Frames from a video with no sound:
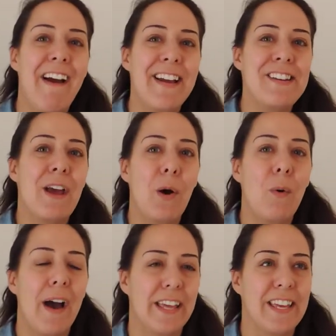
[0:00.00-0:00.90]
I
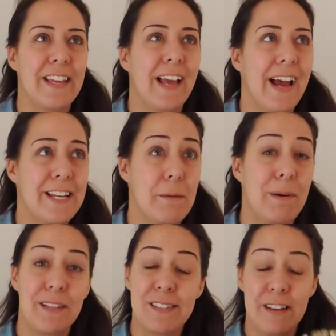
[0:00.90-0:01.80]
know I can kind
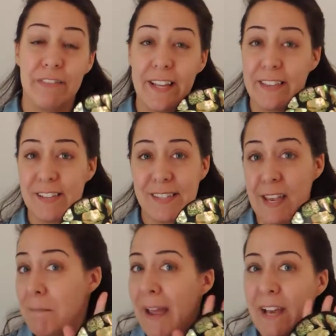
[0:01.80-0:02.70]
of put stuff like
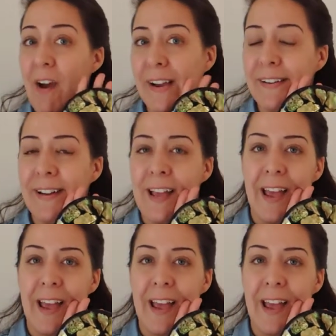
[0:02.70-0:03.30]
this in my cart,